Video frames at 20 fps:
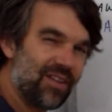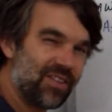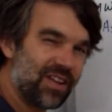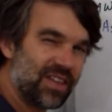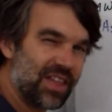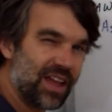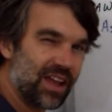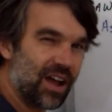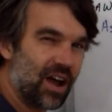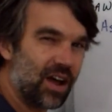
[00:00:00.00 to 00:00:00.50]

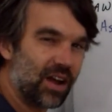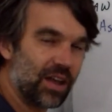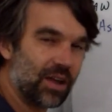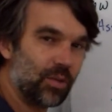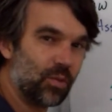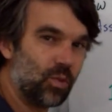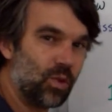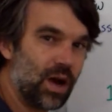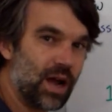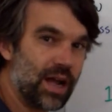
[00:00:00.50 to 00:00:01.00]
everything all
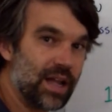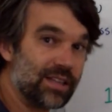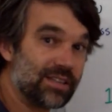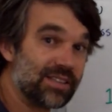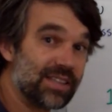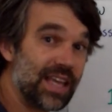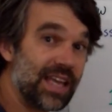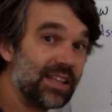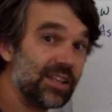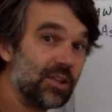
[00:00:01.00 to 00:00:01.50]
at
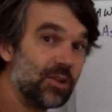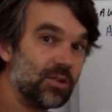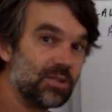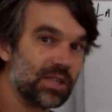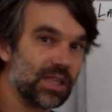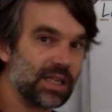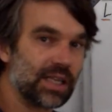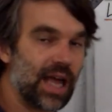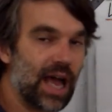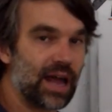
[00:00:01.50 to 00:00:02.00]
once, they
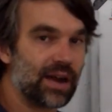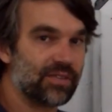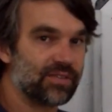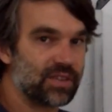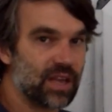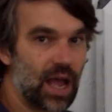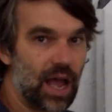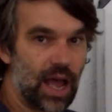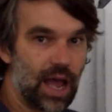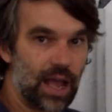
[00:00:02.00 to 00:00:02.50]
lose a lot of
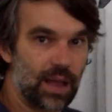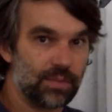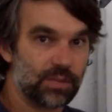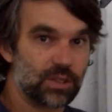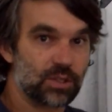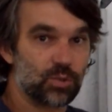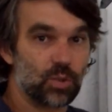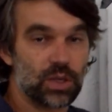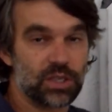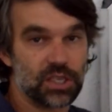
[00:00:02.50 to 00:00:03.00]
time
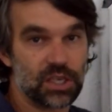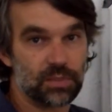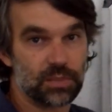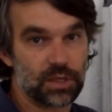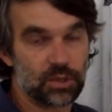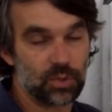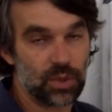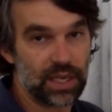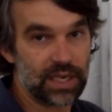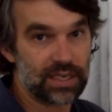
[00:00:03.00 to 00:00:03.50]
switching
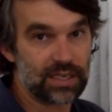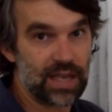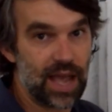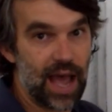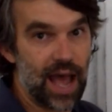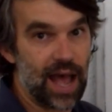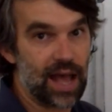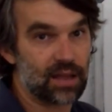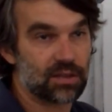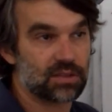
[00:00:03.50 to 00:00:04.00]
between
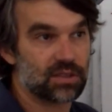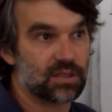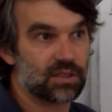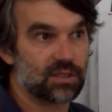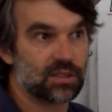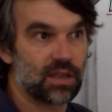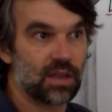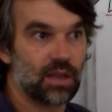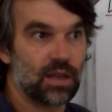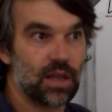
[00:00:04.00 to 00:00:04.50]

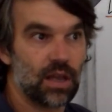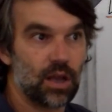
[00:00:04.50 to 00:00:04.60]
tasks.